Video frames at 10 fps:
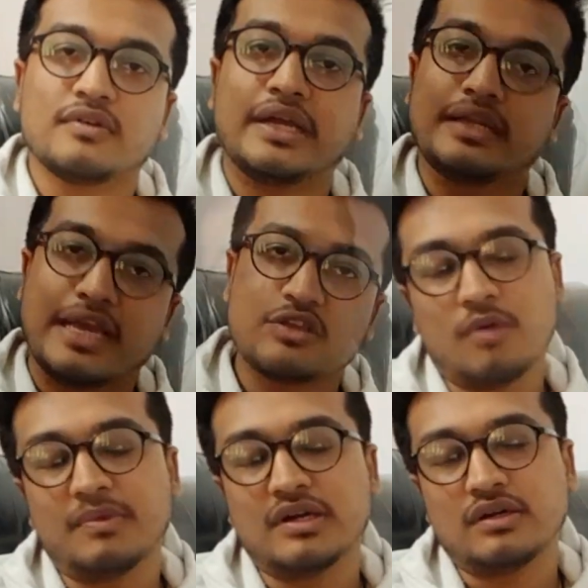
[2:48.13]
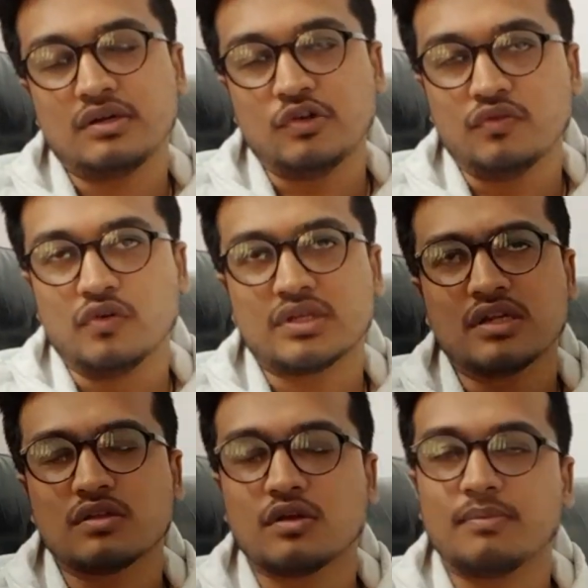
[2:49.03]
in case of government
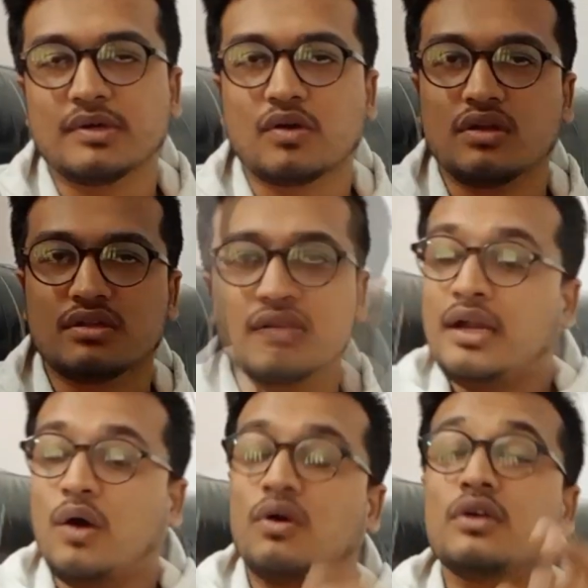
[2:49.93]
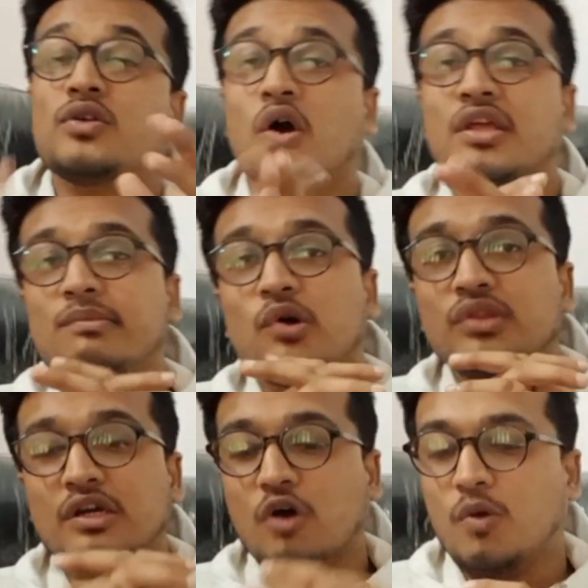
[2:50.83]
universities or government colleges. Now talking about
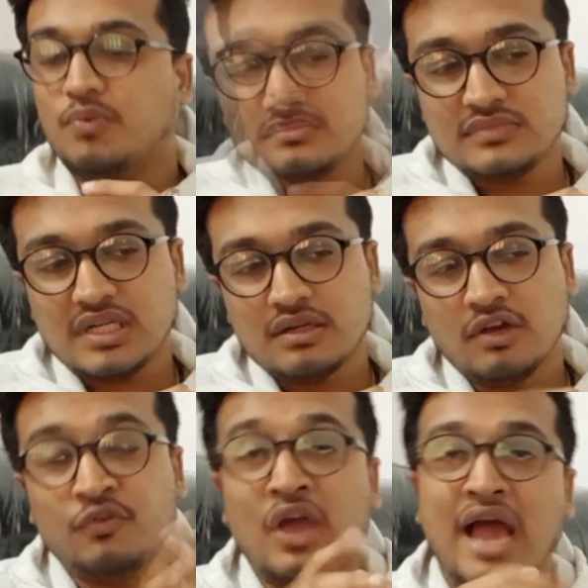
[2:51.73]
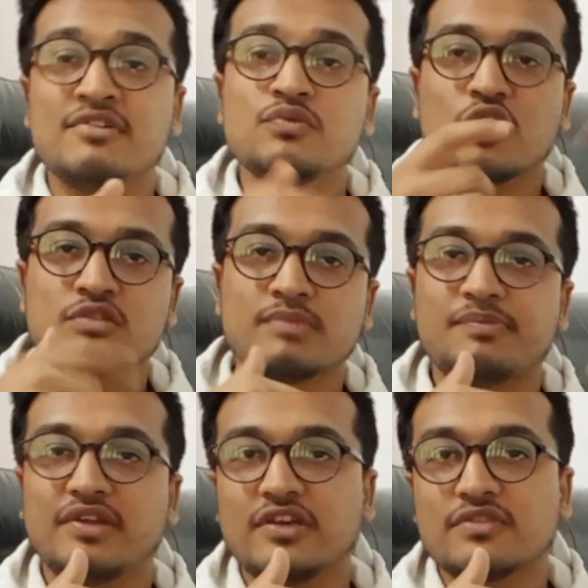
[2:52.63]
the corporates. Now if you haven't watched my
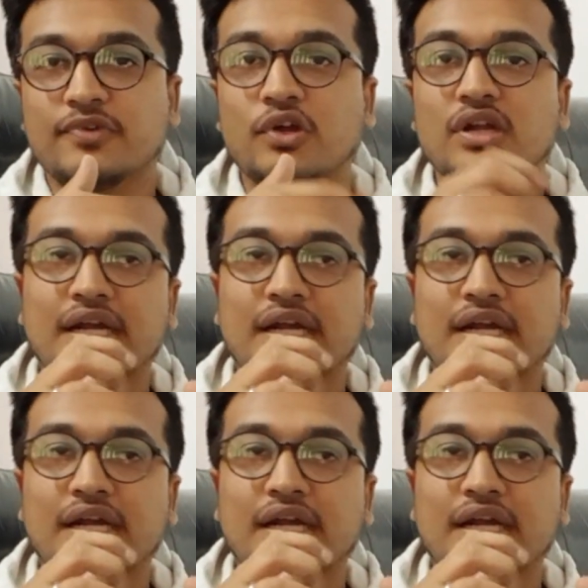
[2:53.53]
previous video,